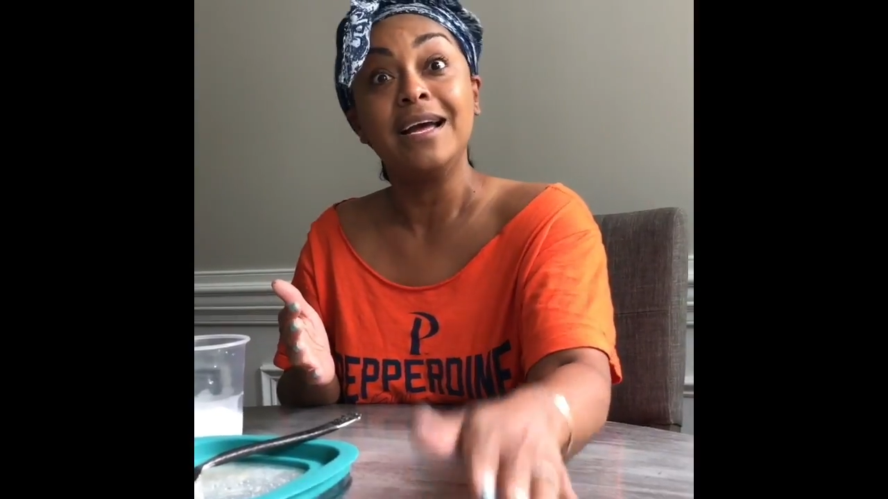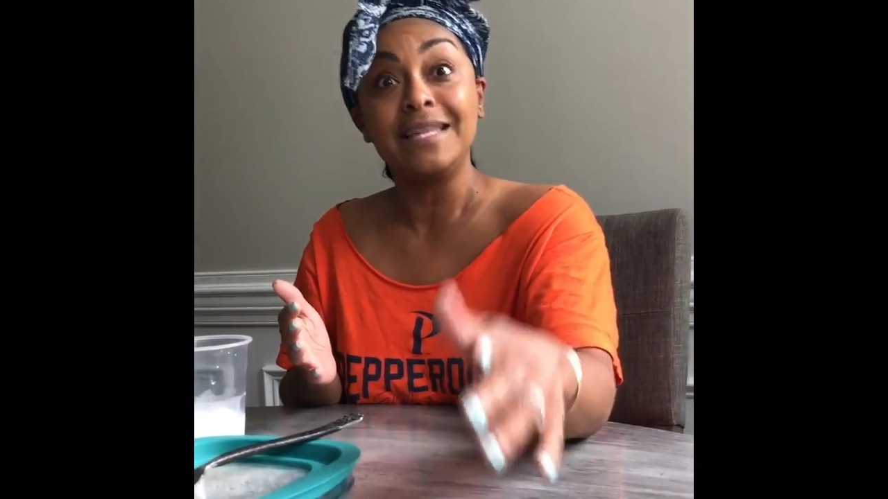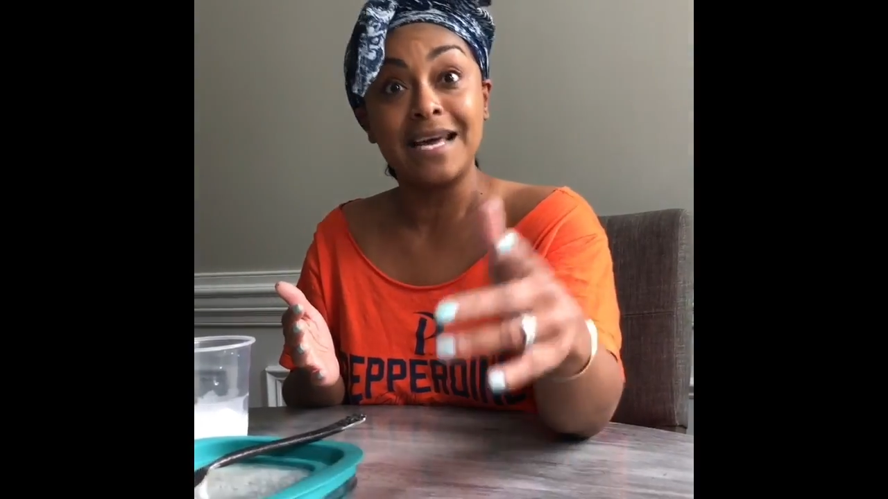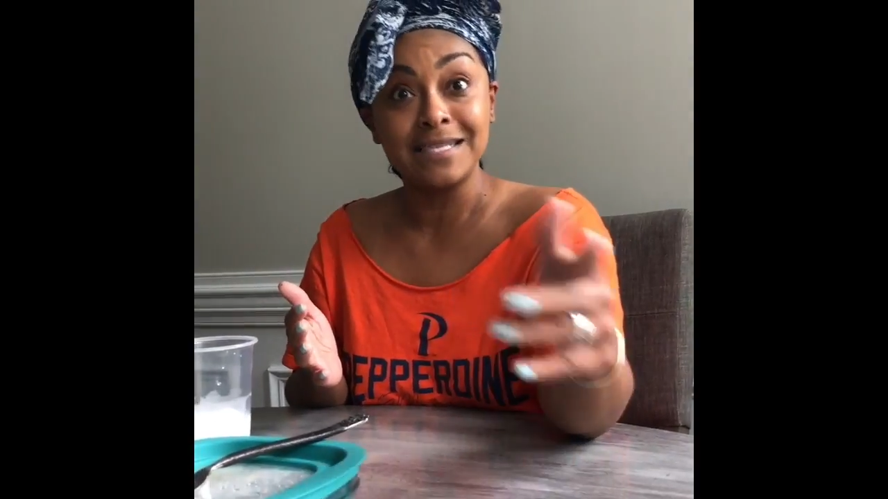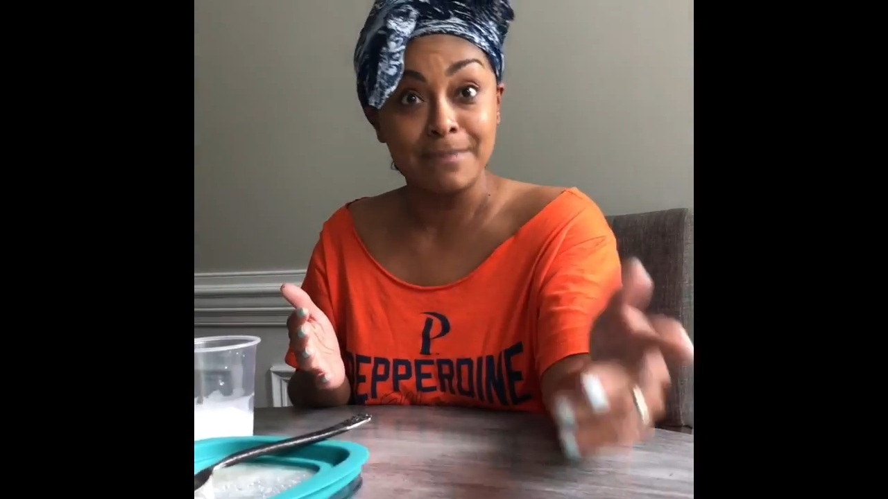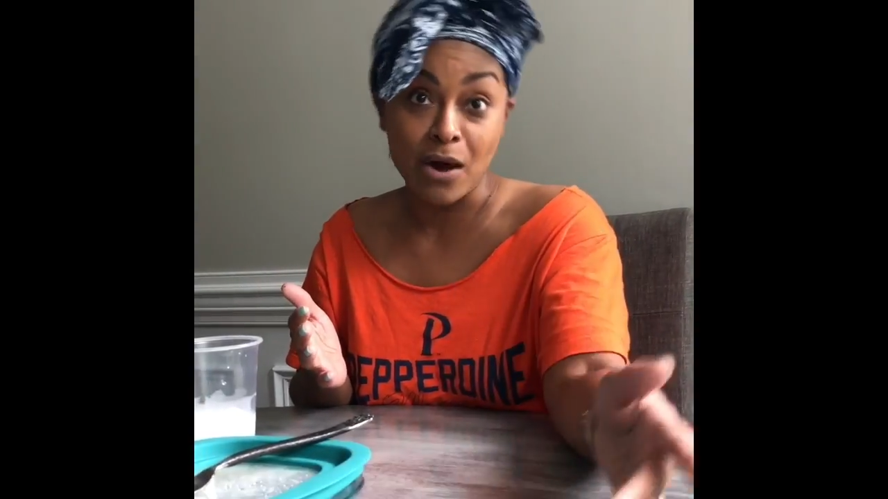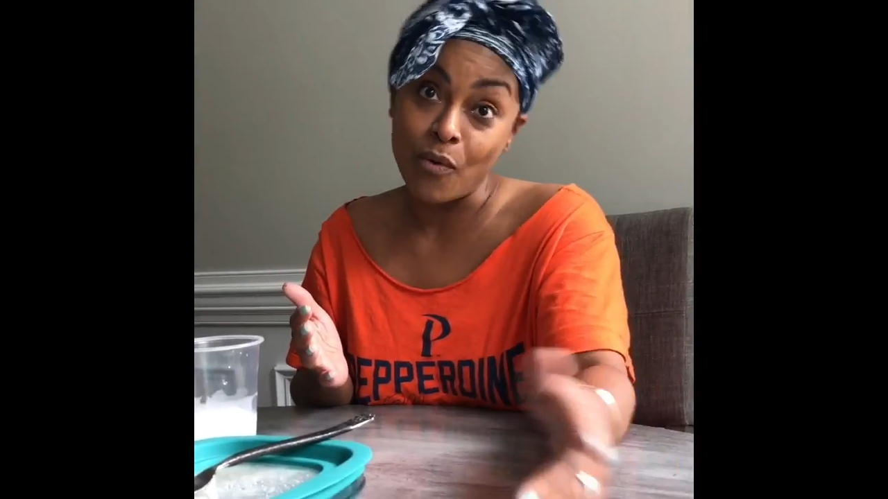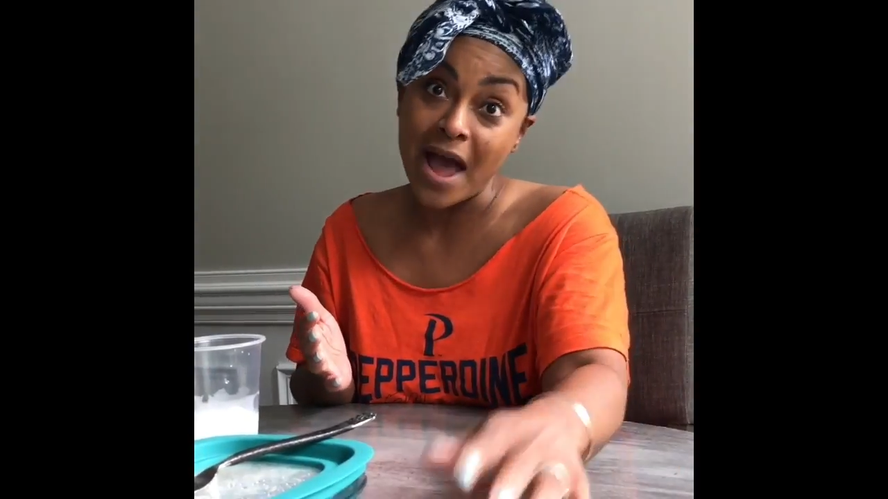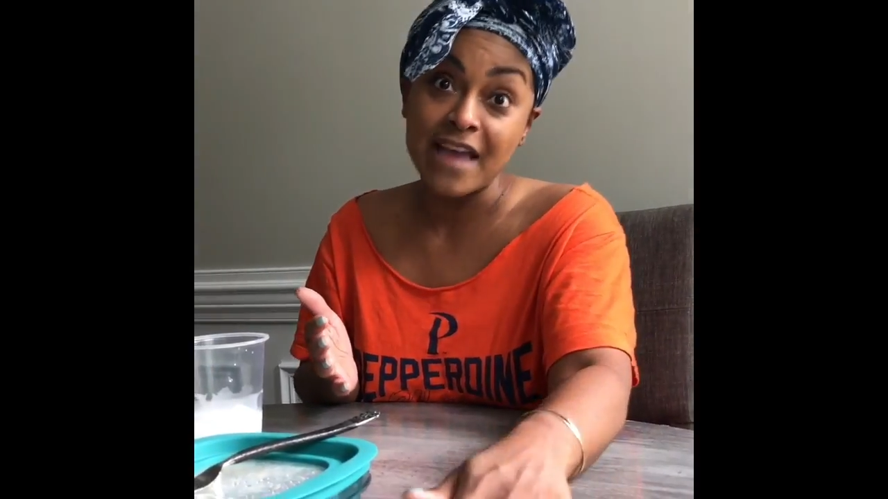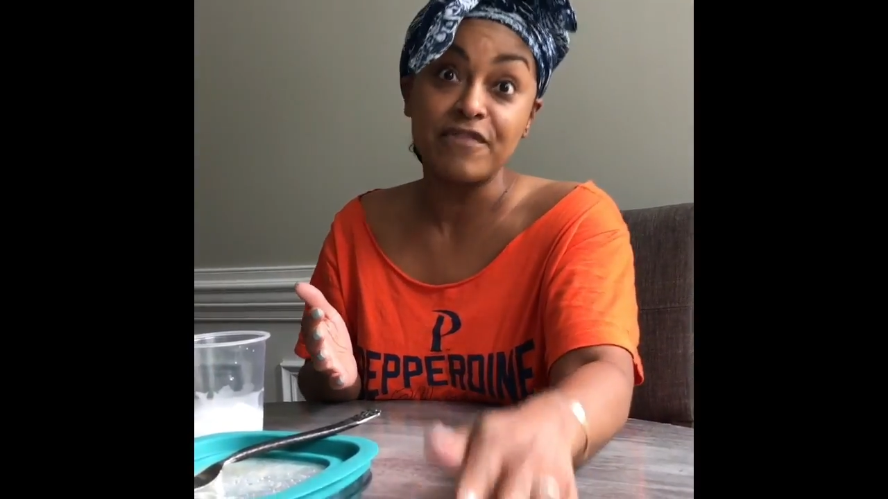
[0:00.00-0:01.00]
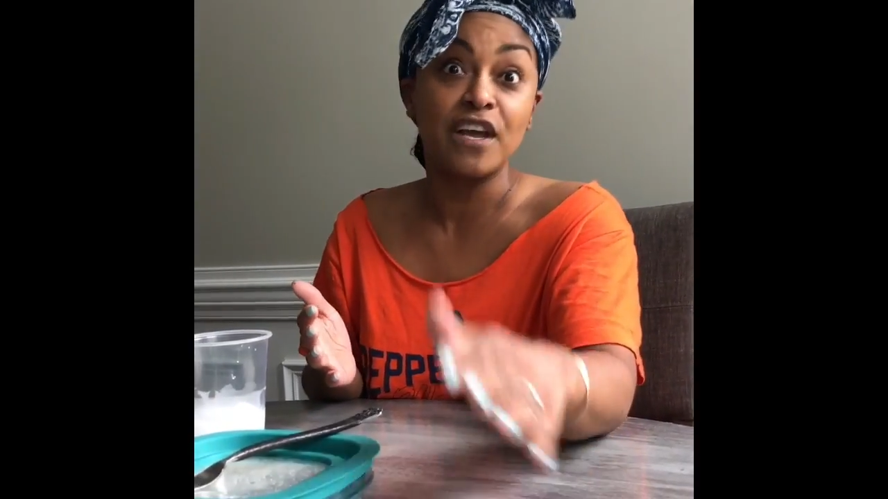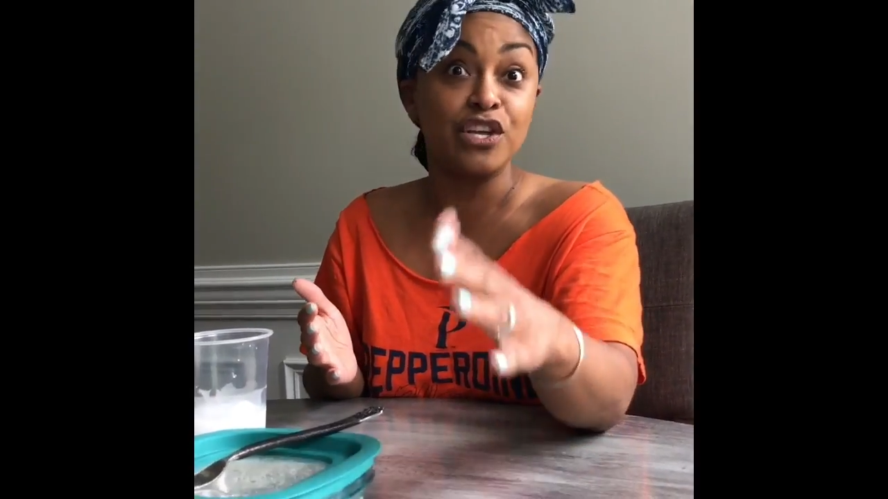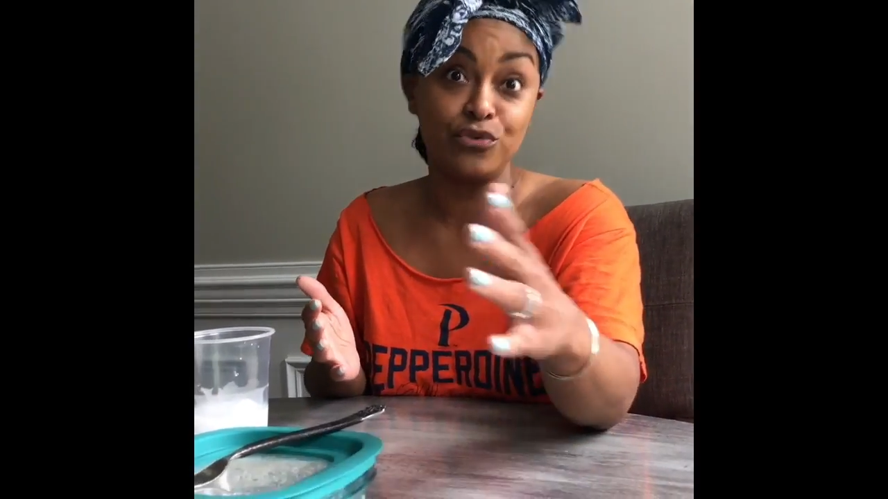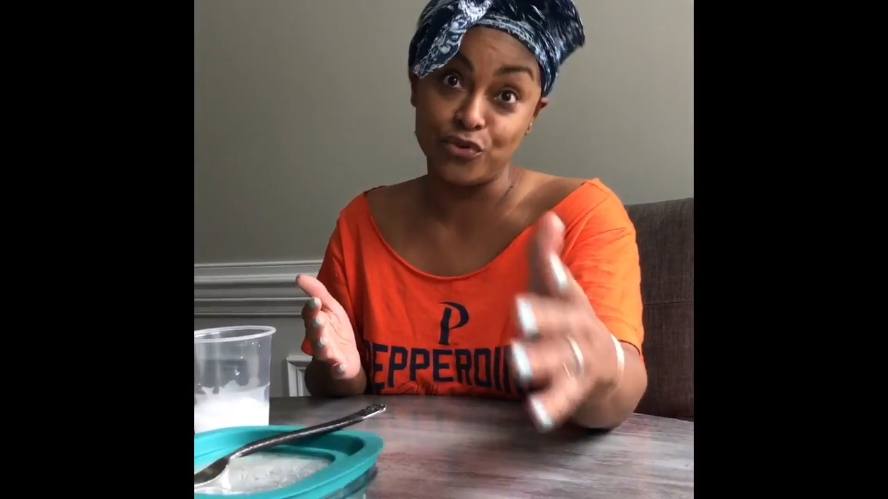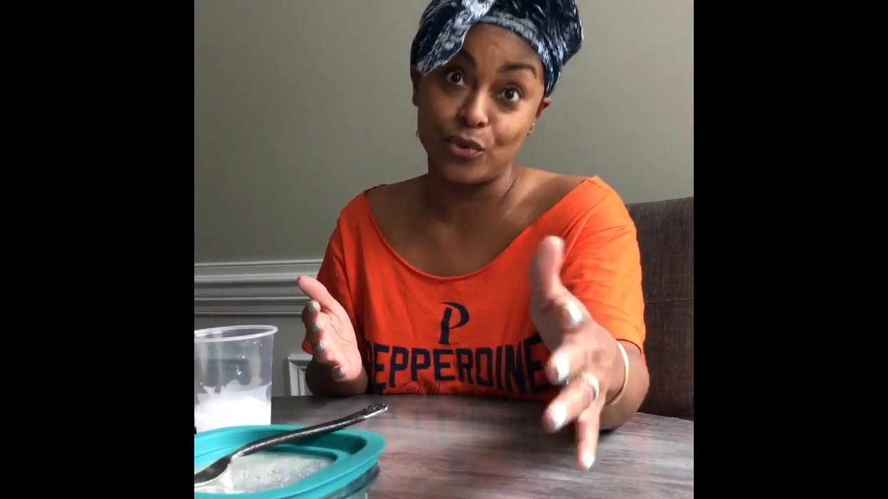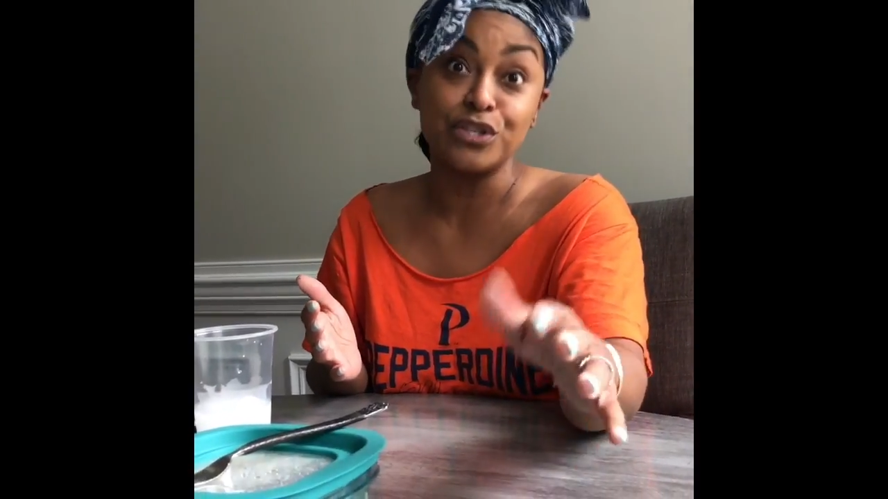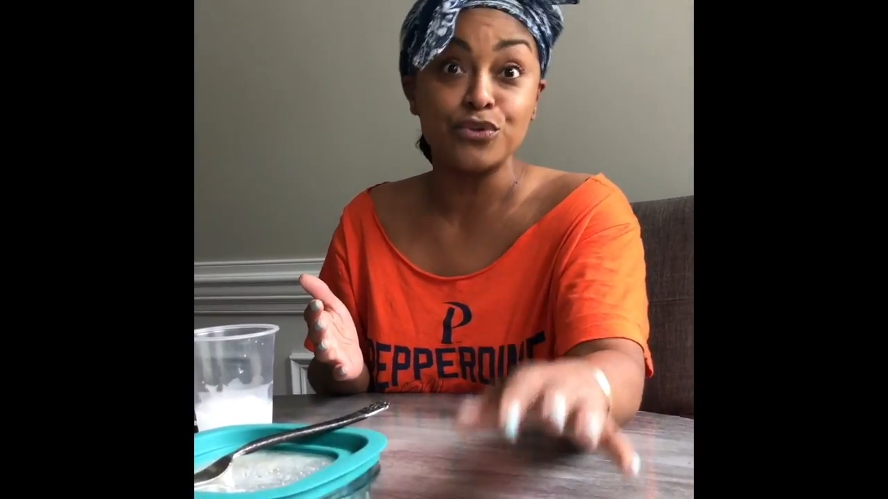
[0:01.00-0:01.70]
that's my wife and you doing